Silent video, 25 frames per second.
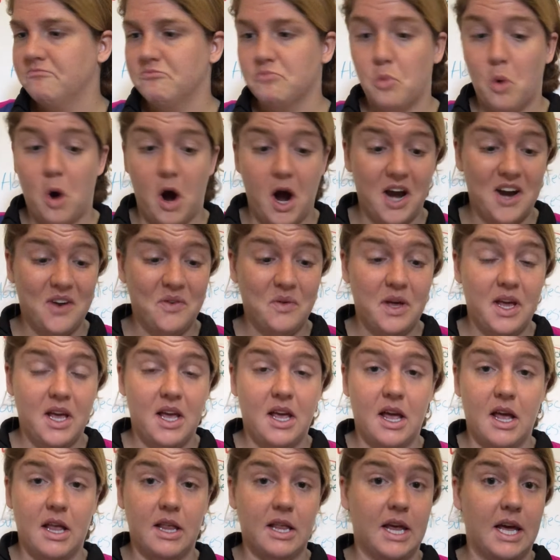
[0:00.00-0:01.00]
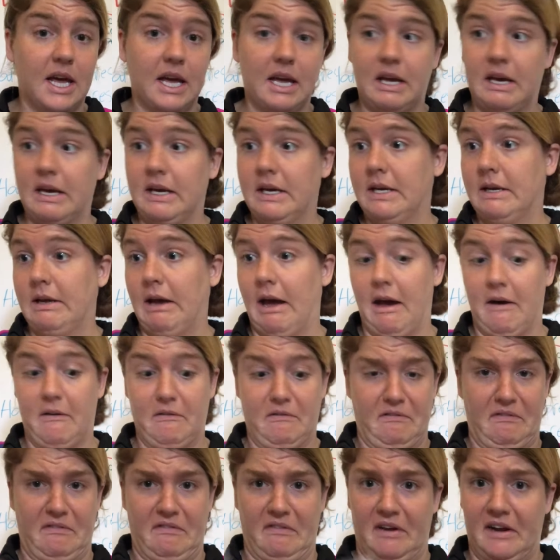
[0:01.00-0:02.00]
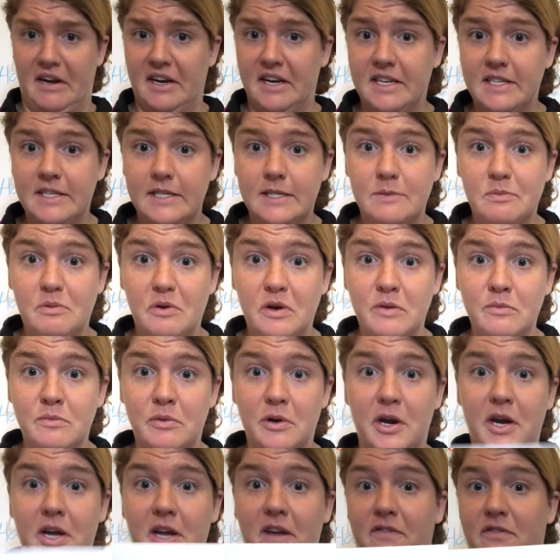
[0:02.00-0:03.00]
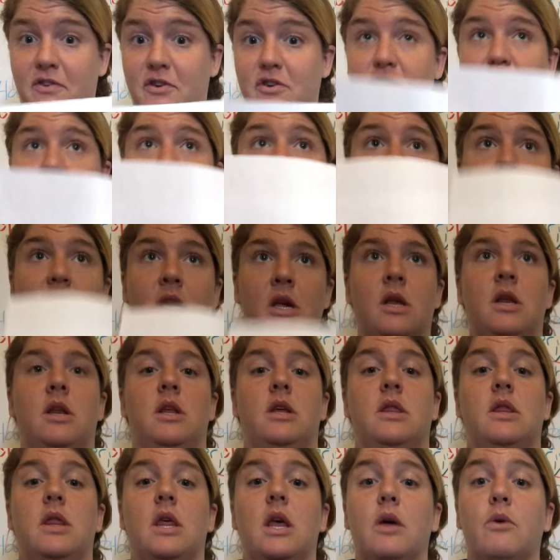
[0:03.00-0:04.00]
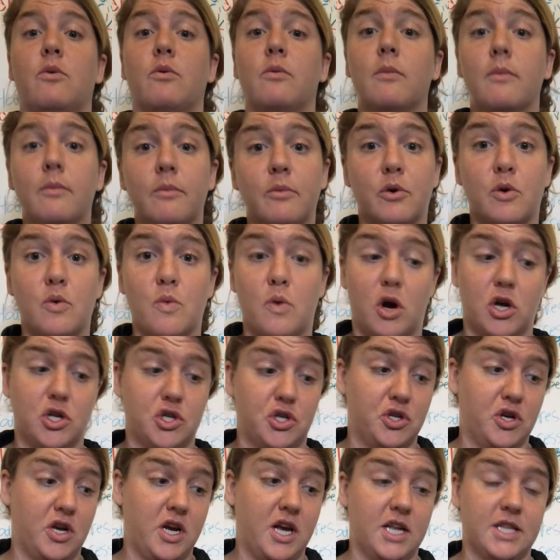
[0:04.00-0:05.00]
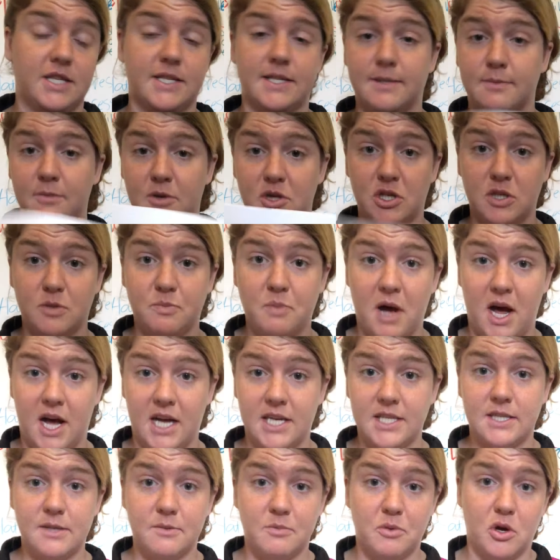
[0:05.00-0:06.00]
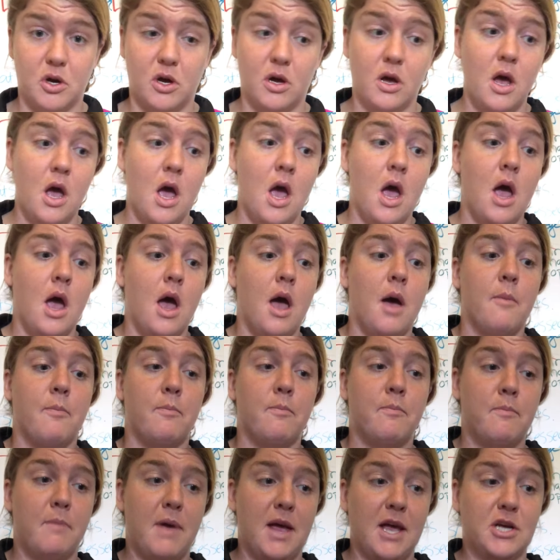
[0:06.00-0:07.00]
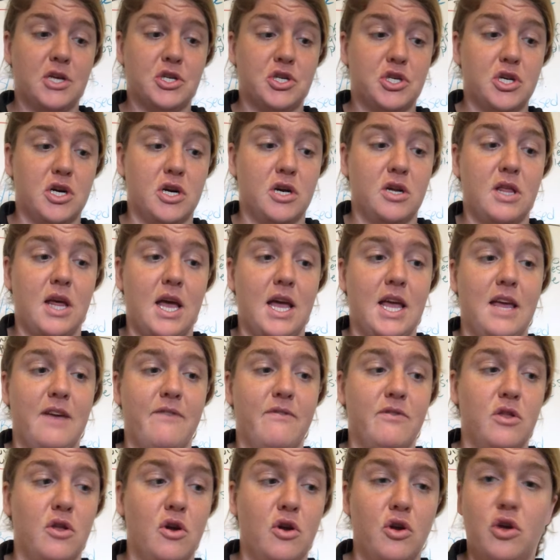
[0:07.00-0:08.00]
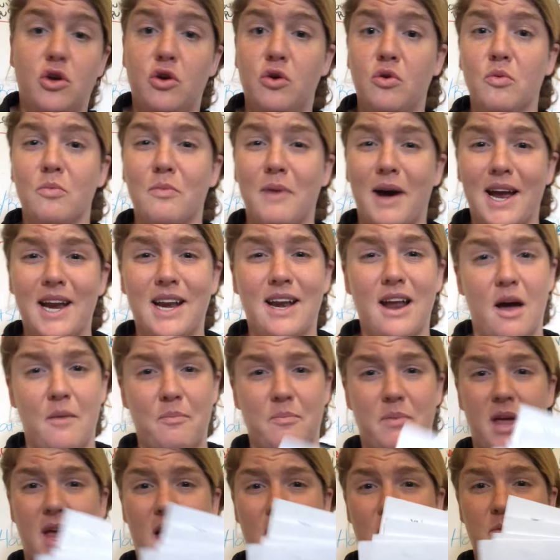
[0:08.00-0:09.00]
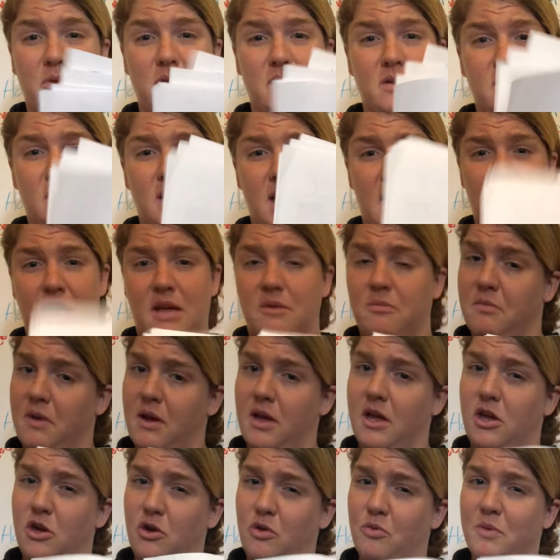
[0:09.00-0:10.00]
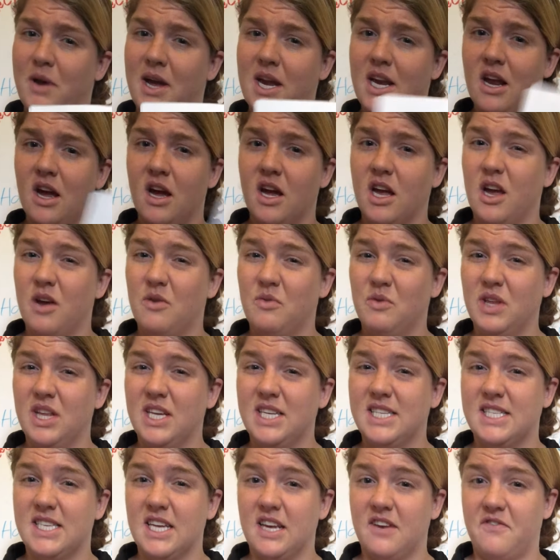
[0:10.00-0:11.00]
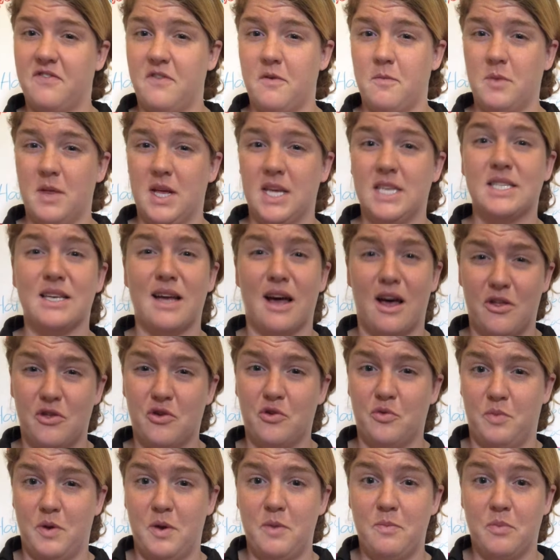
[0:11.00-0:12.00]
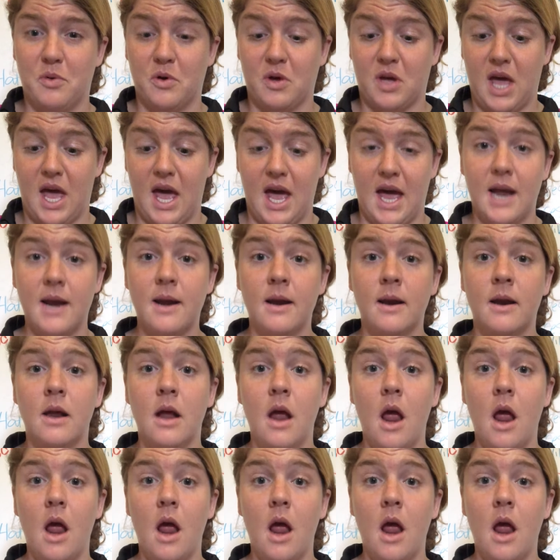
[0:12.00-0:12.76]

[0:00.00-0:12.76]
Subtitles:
Why do we have fun on spring break? If you're doing anything, remember to wash your hands as much as possible. Make sure that even though you might not be able, you might not get really sick from this, other people can.